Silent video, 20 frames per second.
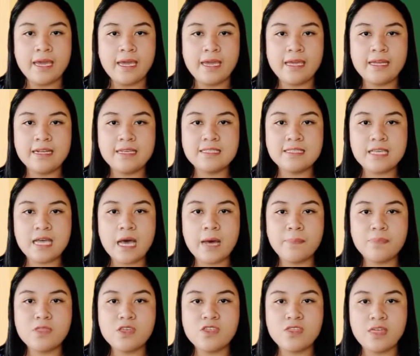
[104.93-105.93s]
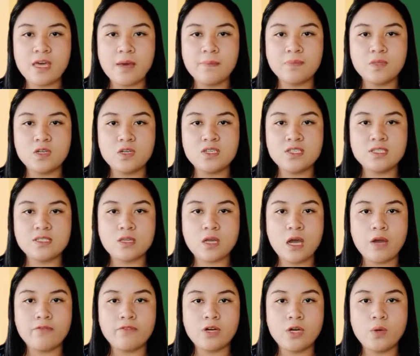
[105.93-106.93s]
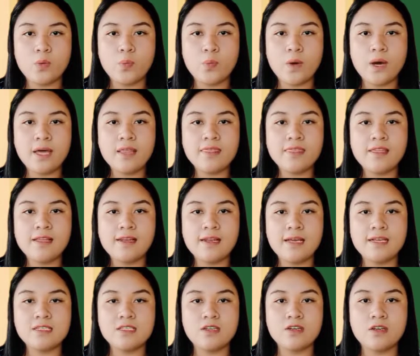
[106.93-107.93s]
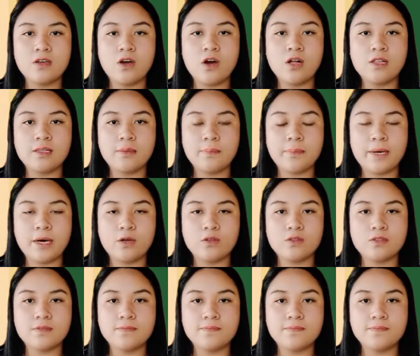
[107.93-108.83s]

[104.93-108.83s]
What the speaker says: It is up to them to discover what the lesson is all about.